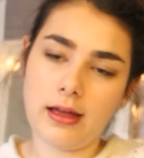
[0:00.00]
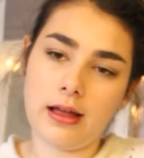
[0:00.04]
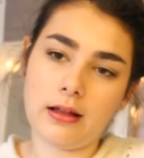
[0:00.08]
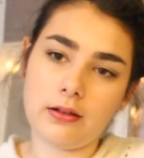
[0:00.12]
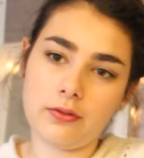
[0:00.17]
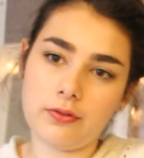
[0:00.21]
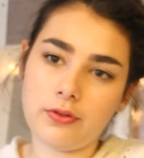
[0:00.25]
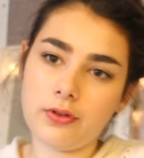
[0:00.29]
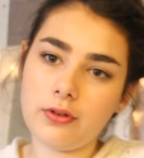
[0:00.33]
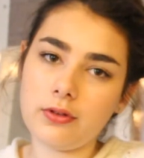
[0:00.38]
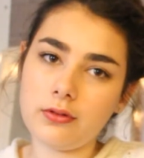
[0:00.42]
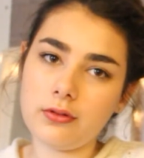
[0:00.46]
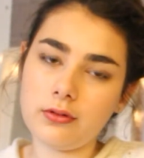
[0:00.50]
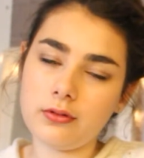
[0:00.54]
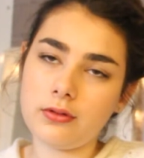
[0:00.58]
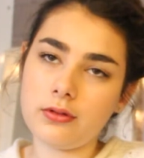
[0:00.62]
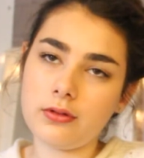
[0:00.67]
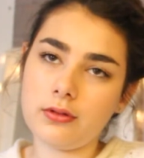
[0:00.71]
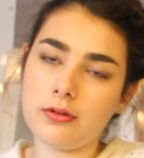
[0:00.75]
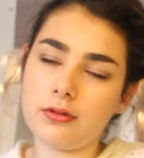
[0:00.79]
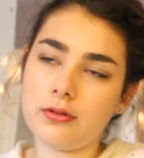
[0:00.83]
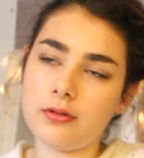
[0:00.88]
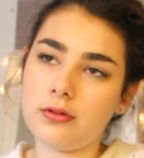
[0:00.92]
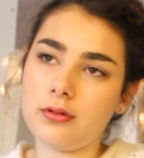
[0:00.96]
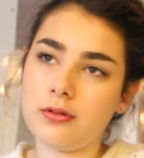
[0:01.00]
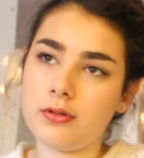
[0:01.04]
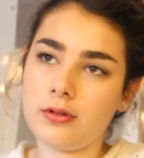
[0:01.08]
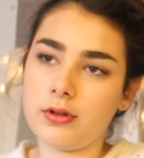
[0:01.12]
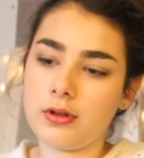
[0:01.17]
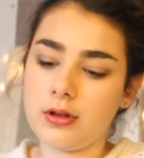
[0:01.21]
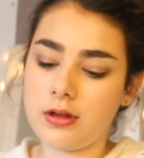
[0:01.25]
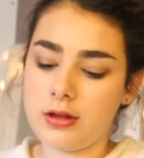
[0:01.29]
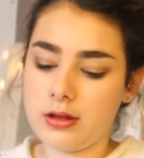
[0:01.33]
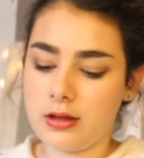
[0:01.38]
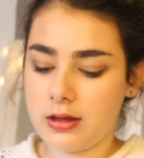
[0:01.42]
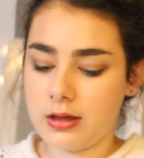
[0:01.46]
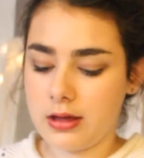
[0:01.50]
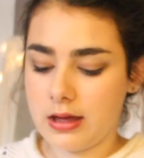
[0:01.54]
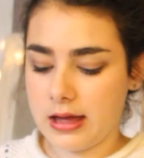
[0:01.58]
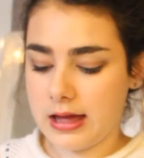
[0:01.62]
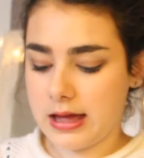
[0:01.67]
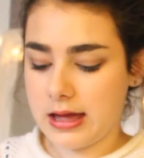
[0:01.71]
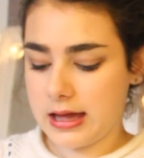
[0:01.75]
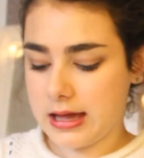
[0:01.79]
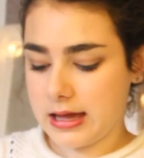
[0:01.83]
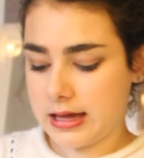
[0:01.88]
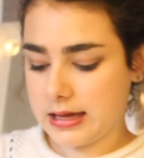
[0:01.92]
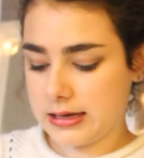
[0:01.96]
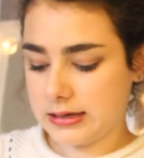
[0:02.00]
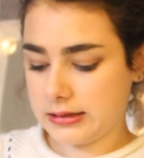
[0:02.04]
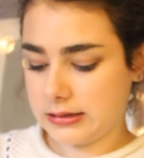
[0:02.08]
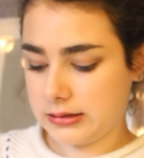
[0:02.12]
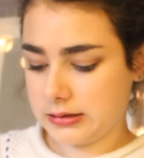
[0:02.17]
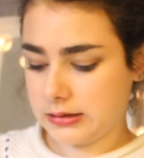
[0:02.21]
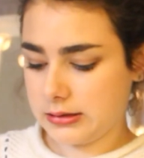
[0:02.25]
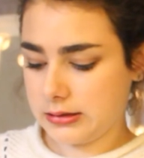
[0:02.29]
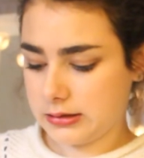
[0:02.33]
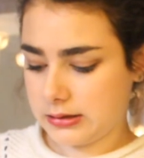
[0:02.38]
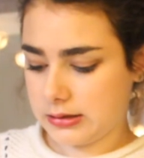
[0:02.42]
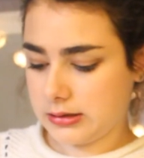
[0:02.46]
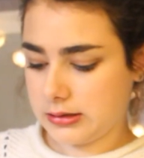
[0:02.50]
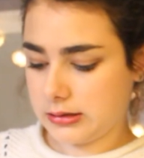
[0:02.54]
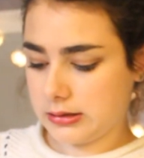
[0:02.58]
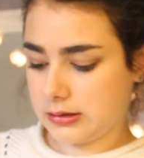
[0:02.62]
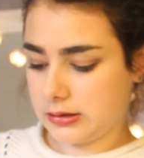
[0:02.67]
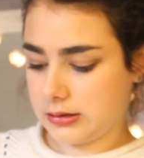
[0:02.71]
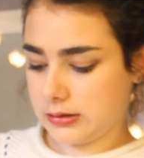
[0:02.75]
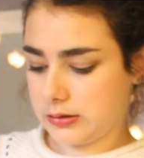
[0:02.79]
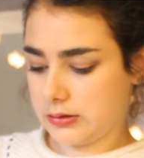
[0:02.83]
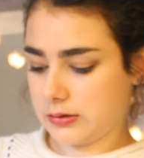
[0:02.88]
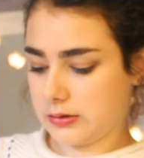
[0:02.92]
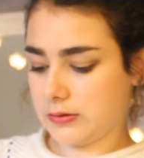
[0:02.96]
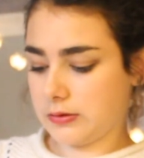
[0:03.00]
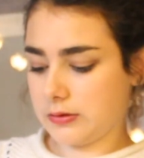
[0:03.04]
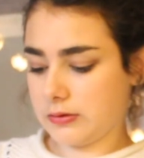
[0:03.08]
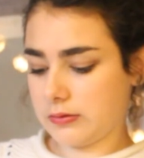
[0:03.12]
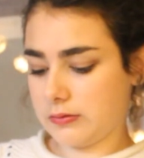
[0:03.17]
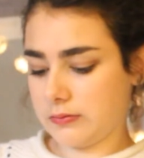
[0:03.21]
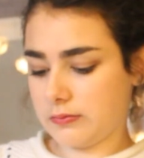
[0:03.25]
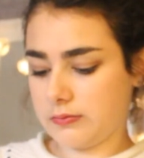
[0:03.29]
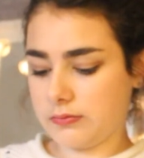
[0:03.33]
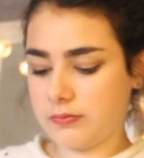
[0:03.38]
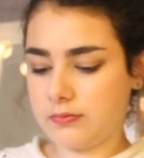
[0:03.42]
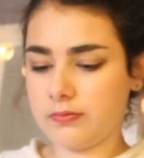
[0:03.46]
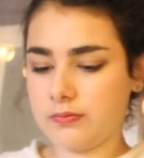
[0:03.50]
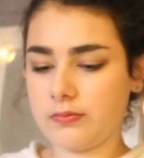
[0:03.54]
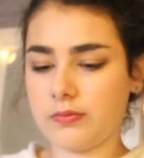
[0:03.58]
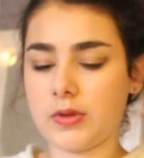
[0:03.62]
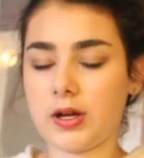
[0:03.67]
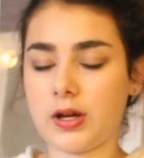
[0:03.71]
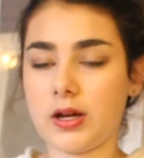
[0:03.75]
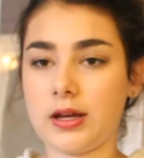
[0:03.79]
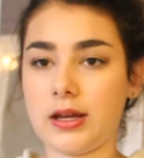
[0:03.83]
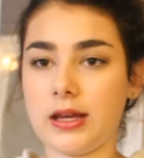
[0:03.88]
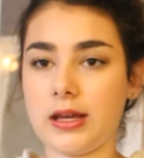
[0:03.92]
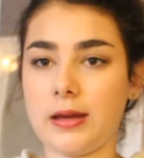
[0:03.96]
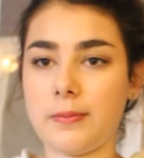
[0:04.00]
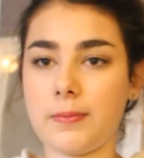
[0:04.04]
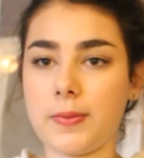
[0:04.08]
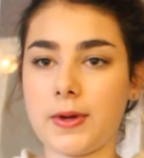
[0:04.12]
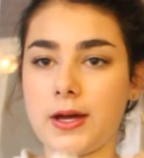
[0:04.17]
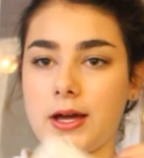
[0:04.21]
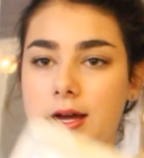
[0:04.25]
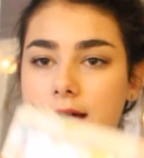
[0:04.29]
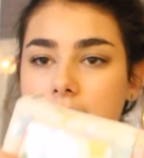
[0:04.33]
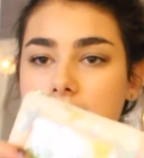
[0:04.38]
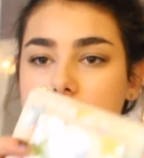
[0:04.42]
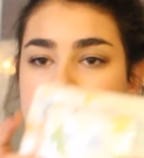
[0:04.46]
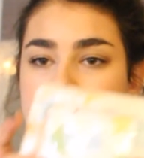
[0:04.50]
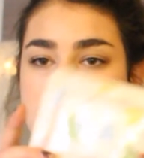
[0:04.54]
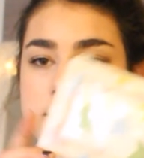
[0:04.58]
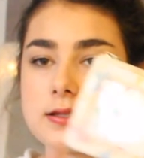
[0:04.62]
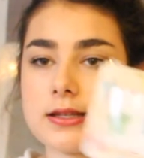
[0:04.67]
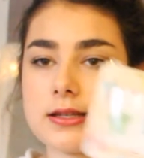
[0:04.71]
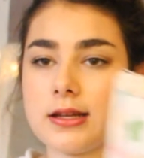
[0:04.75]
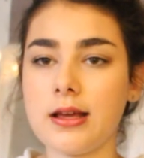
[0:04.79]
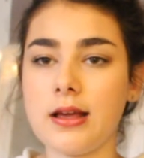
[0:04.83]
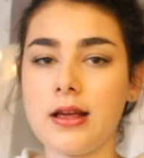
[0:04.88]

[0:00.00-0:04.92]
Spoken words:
helpful, and my purse.